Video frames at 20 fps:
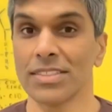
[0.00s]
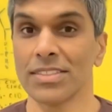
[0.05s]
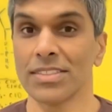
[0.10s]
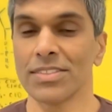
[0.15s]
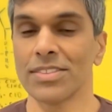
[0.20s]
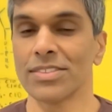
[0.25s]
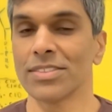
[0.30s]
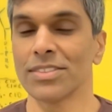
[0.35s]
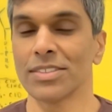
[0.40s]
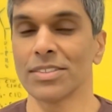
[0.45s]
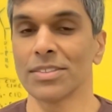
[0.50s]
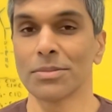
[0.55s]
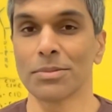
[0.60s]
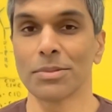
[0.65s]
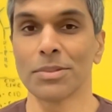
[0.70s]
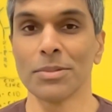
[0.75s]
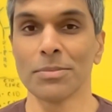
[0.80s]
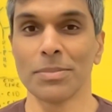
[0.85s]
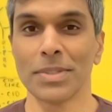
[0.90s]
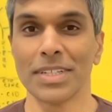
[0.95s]
This is a
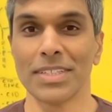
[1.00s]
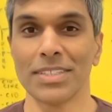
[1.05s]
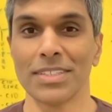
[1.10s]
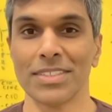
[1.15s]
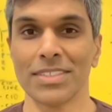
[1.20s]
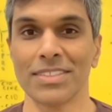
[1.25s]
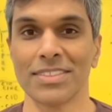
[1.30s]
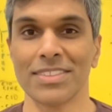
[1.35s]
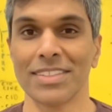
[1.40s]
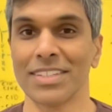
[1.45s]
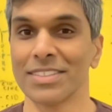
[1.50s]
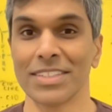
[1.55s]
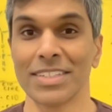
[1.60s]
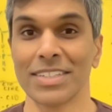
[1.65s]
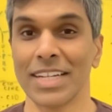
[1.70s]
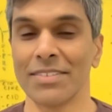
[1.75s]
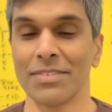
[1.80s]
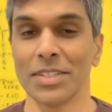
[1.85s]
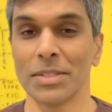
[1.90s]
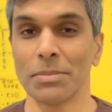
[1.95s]
group that doesn't
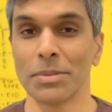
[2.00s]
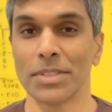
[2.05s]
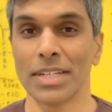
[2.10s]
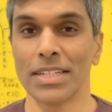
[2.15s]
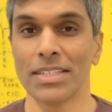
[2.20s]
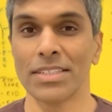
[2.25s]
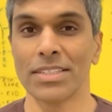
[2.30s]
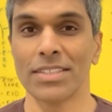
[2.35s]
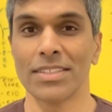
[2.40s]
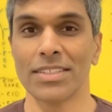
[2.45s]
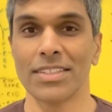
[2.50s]
have any protection,